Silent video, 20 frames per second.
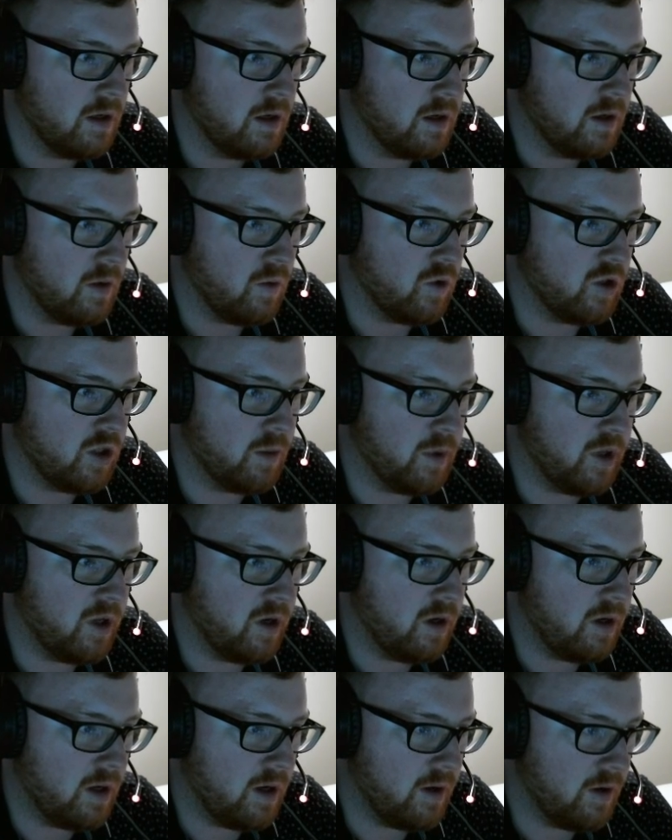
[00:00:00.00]
What's up, brother?
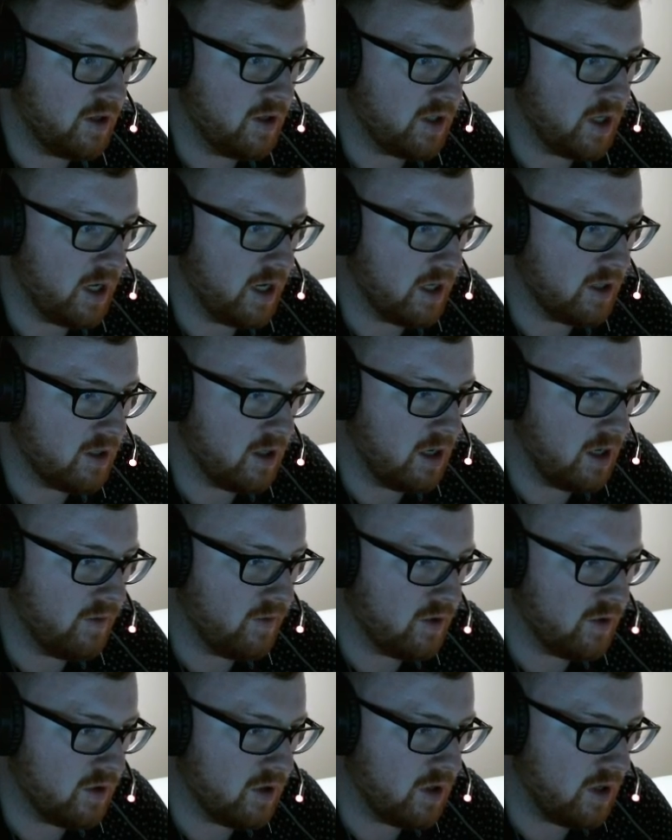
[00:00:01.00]
How are you staying in time for
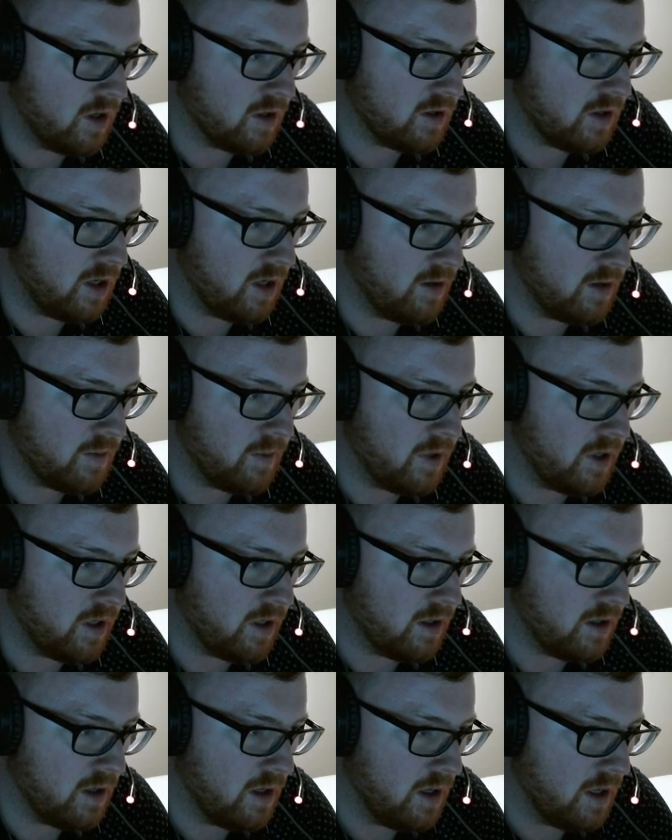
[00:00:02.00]
so long time? It's been
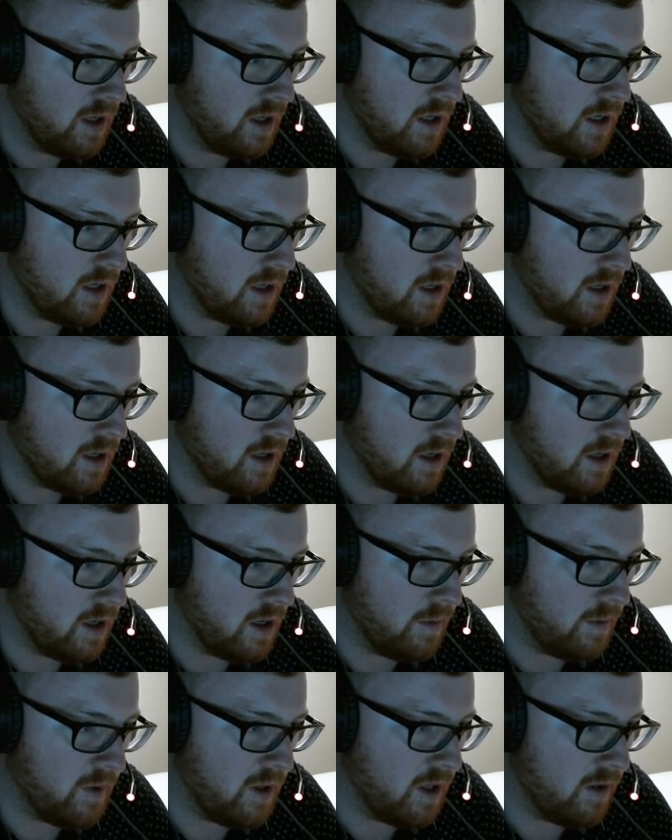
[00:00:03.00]
I've
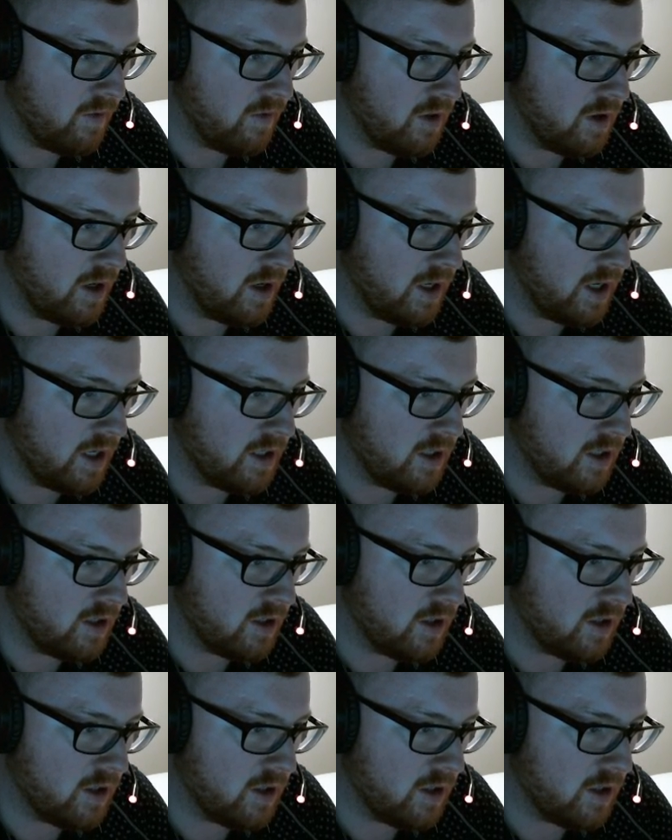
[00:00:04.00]
been there for 30 days and you need to go